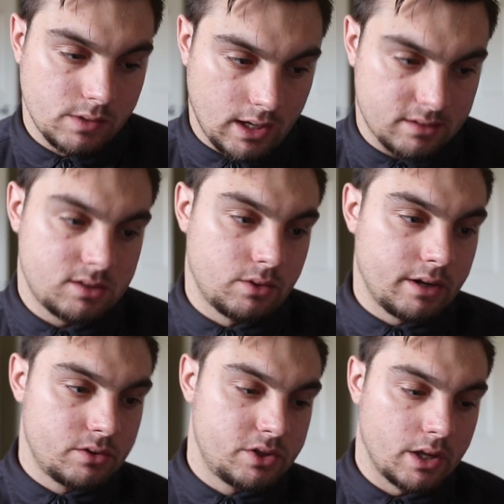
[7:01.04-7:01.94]
Yes, so
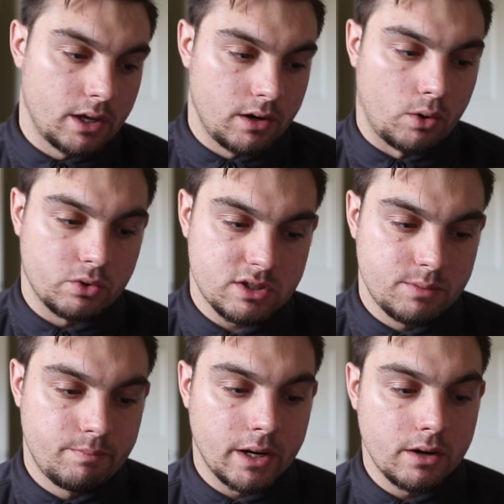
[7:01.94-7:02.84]
there's the notes.
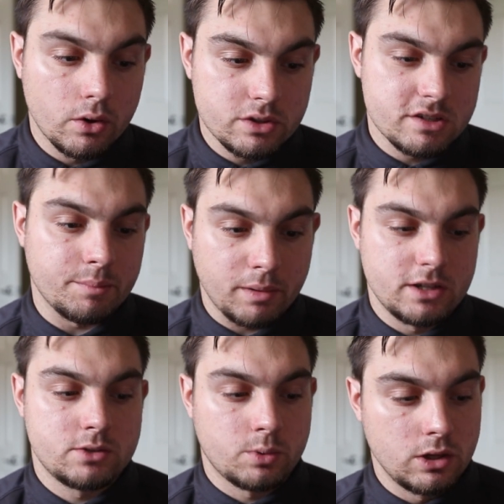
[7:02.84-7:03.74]
But a notes is a
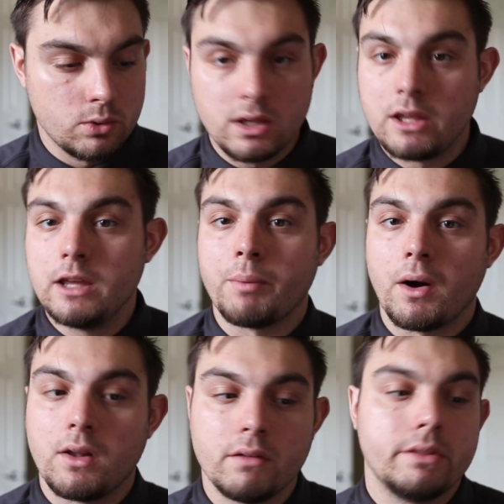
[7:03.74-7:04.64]
place where you keep
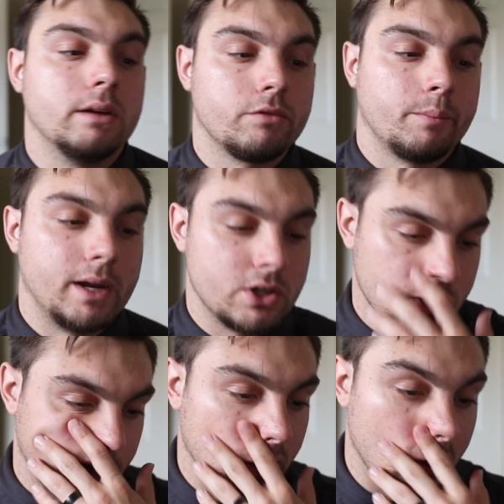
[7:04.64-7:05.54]
all of the
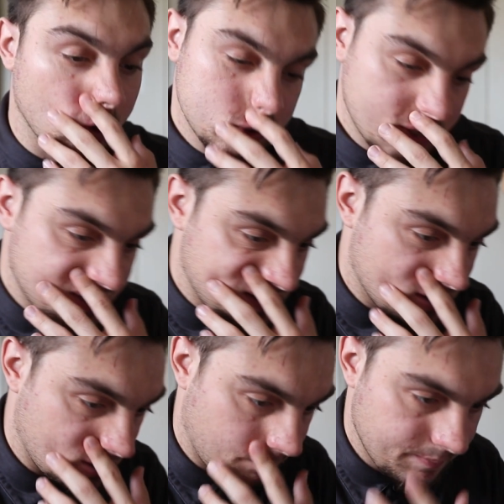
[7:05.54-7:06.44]
information, a notes
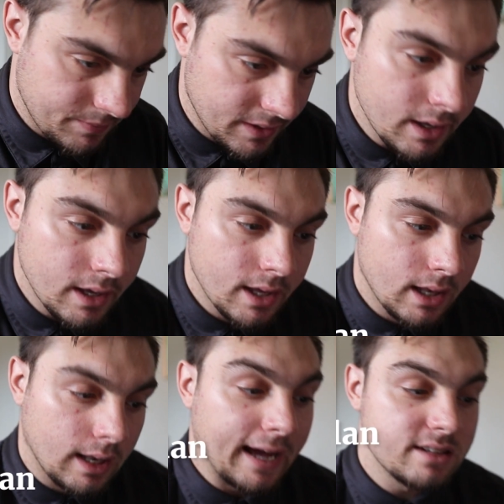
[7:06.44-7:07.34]
system.
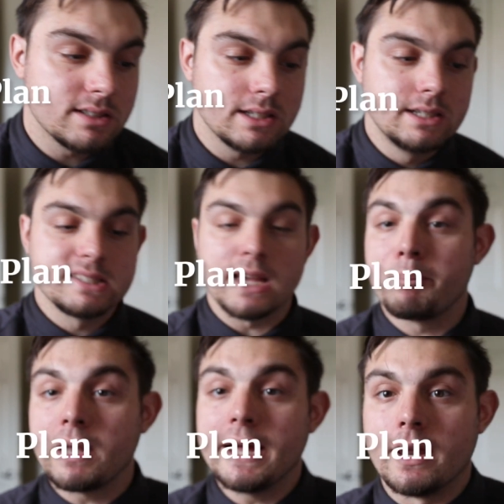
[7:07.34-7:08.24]
Last is a
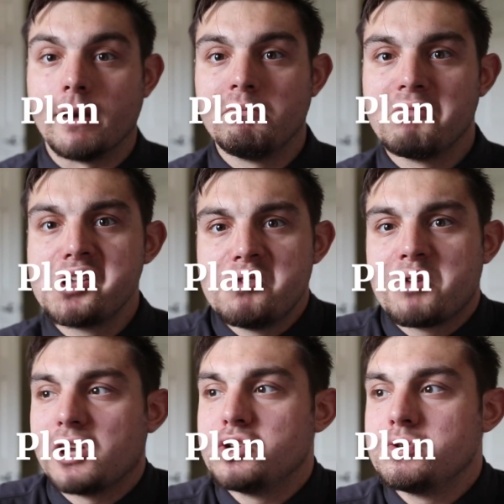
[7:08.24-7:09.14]
plan. You
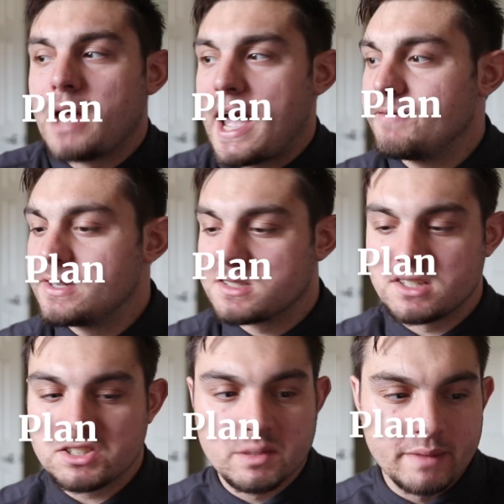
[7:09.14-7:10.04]
can have this
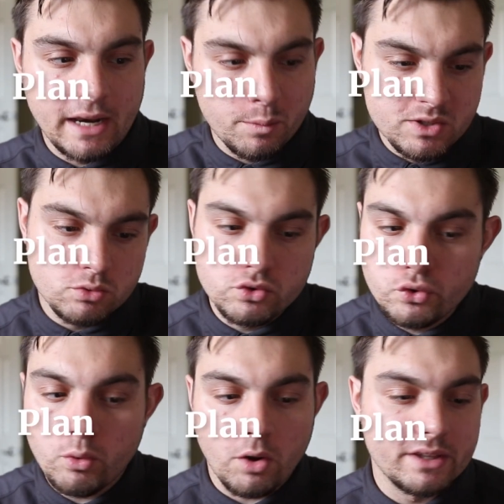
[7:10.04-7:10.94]
system that helps you
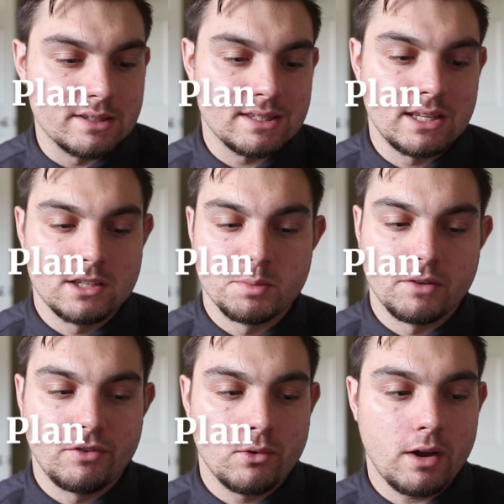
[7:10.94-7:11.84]
do all these things, but
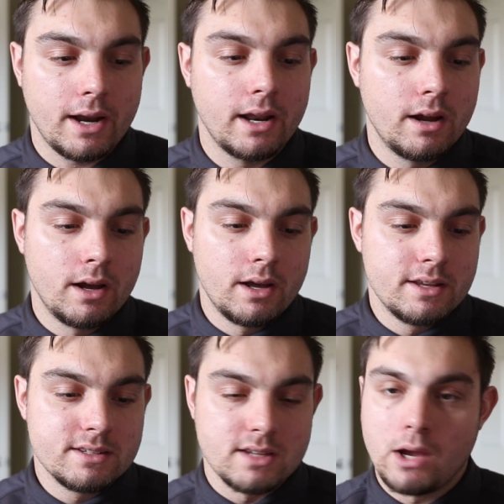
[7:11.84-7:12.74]
if you're not
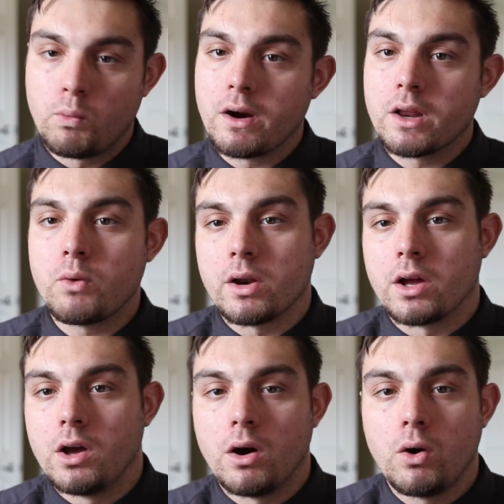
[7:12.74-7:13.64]
saying where you want to
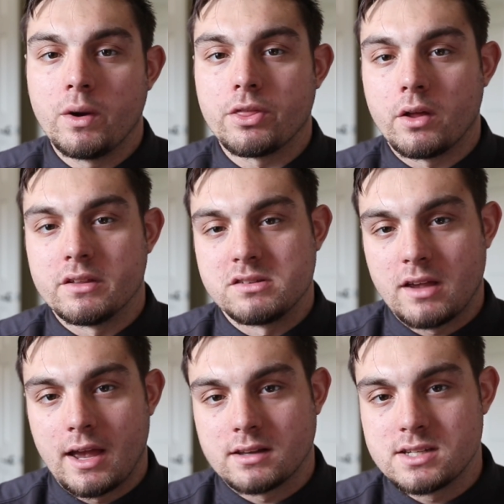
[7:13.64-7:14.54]
go with all this
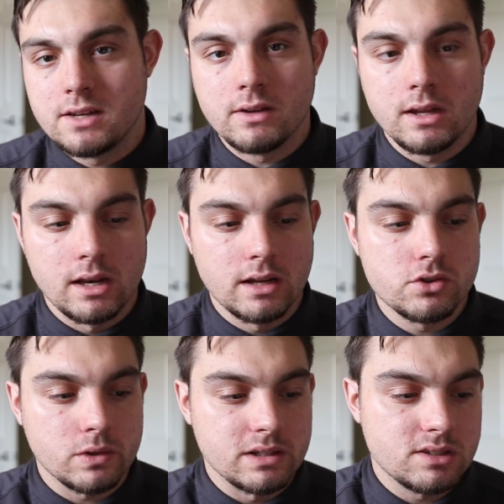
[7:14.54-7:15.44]
activity and
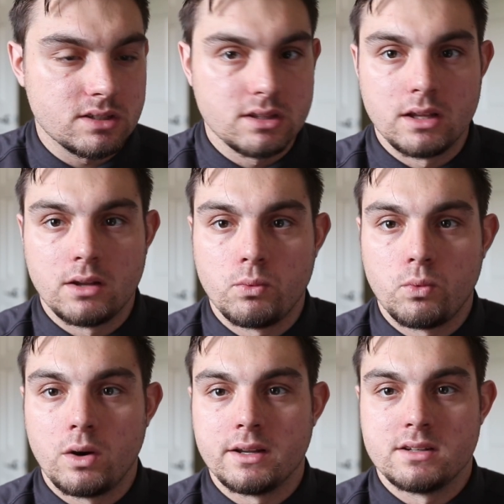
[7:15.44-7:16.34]
interests, then
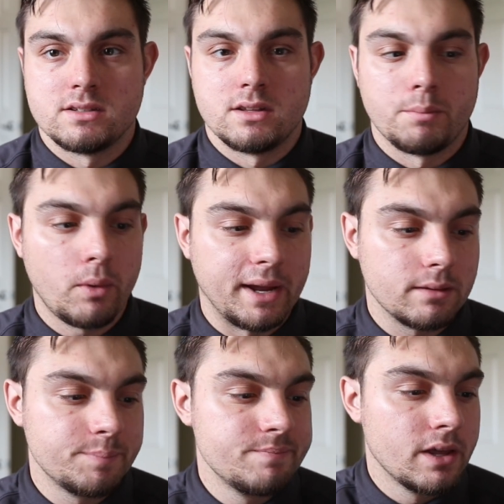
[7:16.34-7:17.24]
what is the
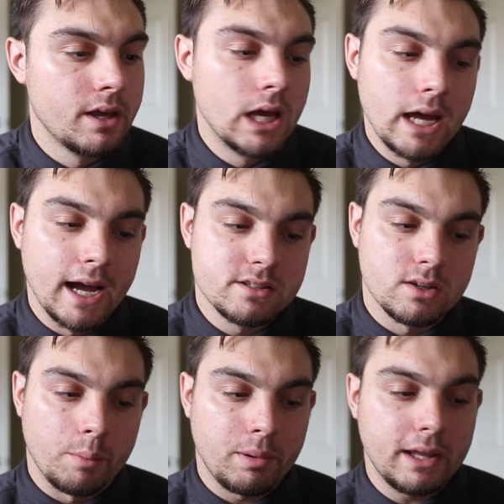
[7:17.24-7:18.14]
point? And
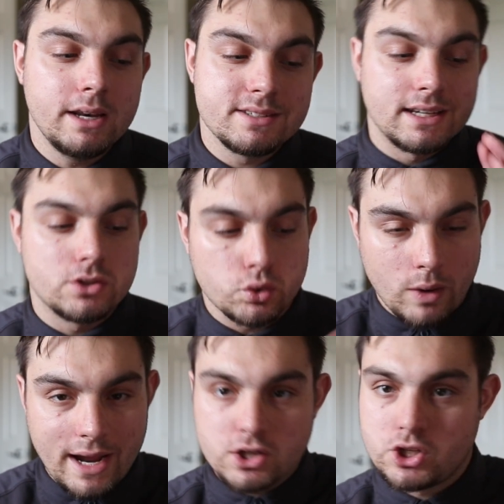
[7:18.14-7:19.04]
so a plan is a
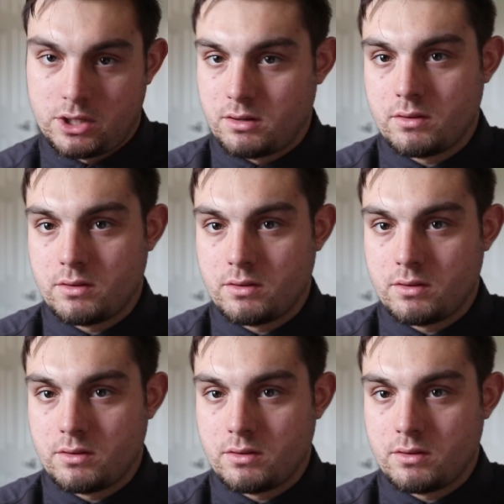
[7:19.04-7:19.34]
direction